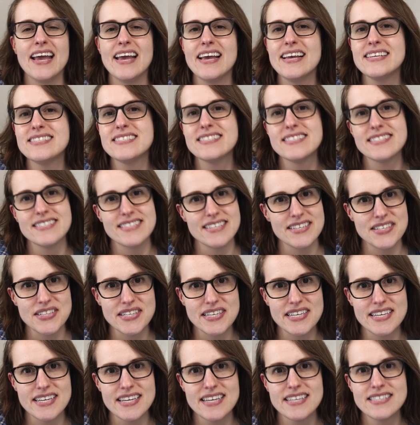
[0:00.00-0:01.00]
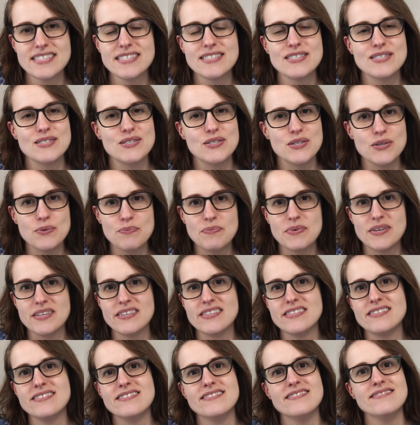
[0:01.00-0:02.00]
it's silly, it's
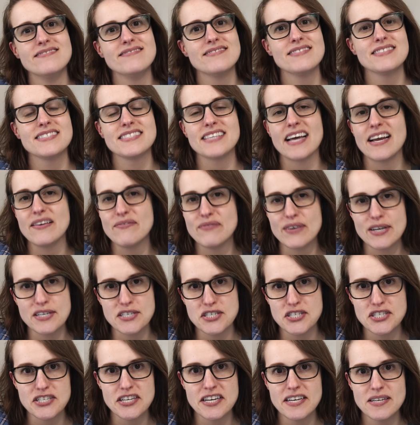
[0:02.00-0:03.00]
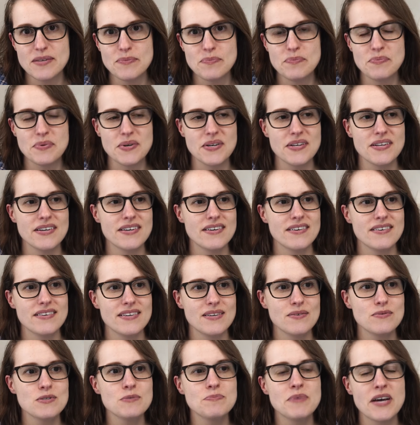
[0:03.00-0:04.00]
stupid sci-fi shit, but uh,
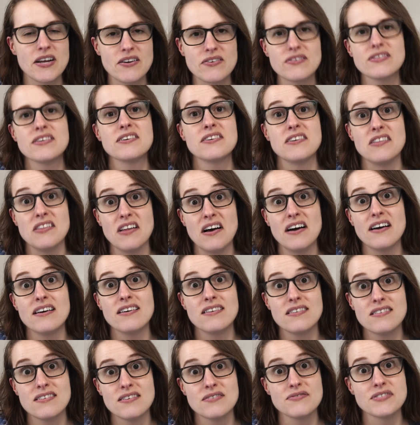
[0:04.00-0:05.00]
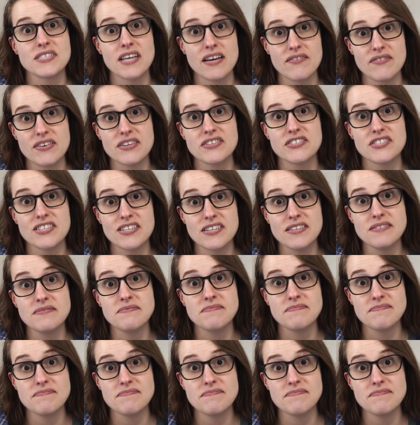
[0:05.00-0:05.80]
it was better than a lot of sci-fi shit.